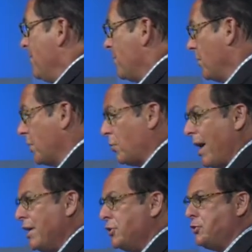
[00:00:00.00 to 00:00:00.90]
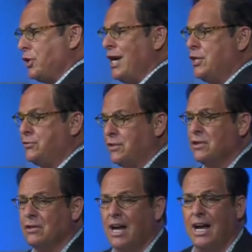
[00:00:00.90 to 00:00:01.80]
So the greatest change for
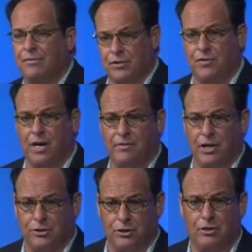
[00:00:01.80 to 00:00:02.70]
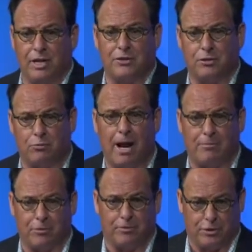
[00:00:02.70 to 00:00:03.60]
your life is very, very soon. That's the
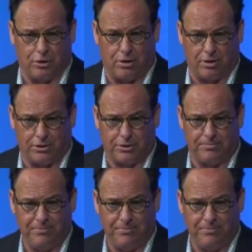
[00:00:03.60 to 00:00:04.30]
rapture of the church.